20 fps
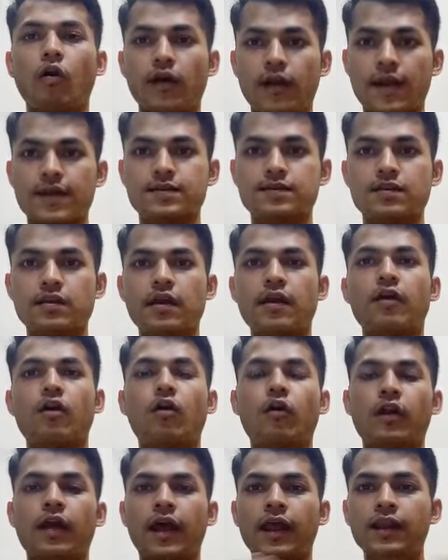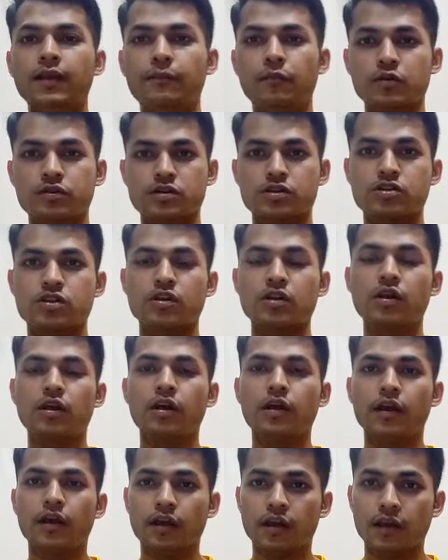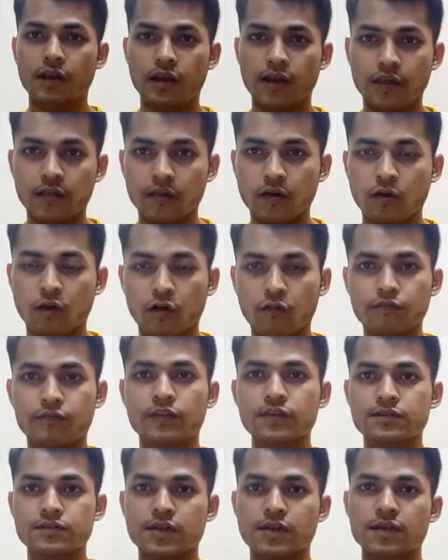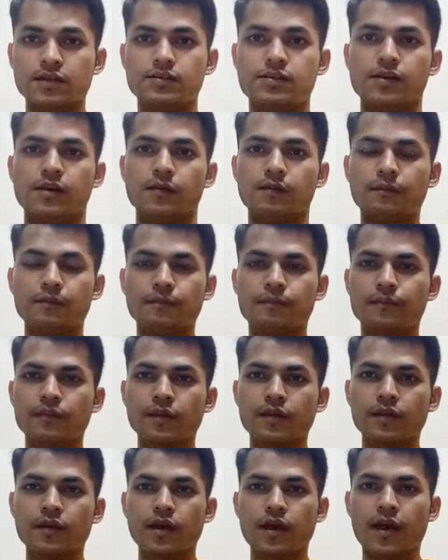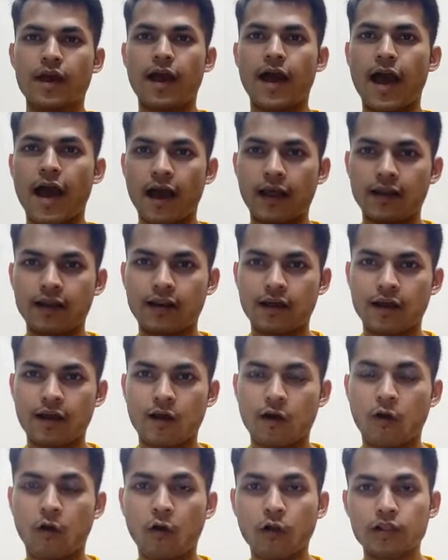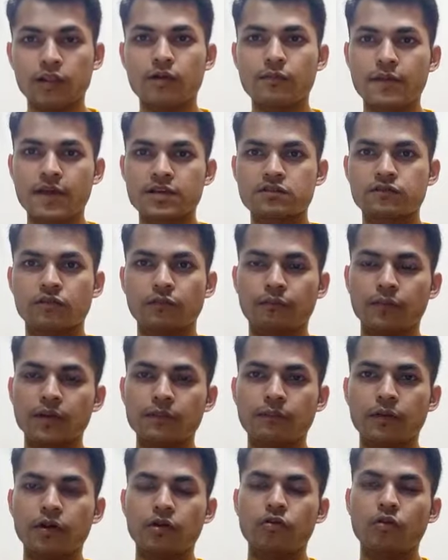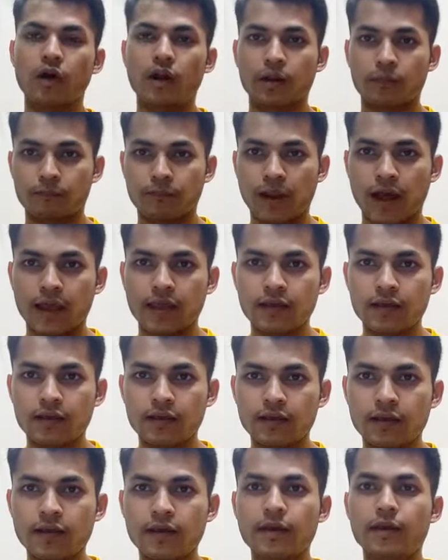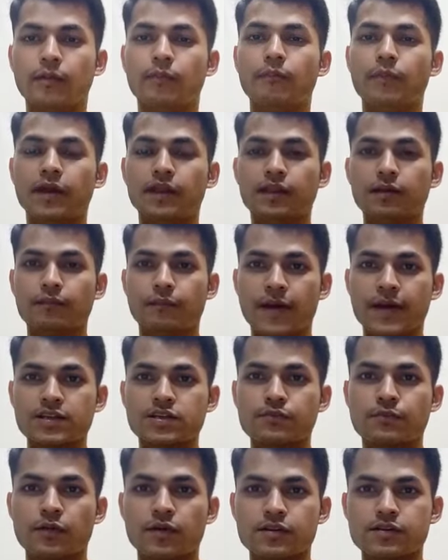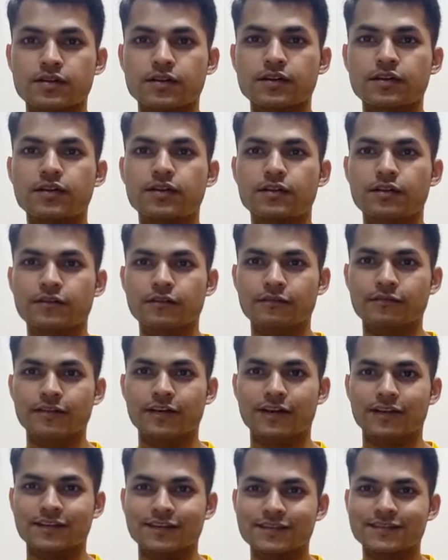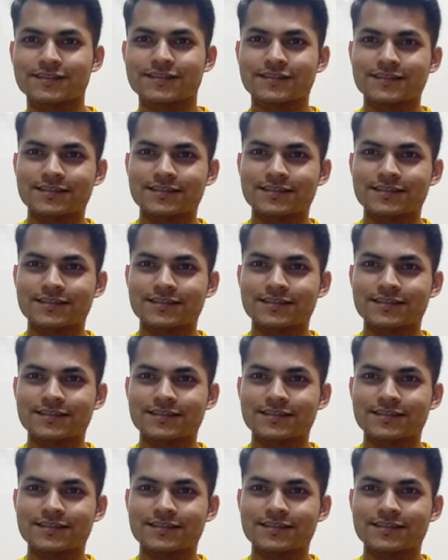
or SA or any position of this EC. And all the best for people who are applying. May the best person win.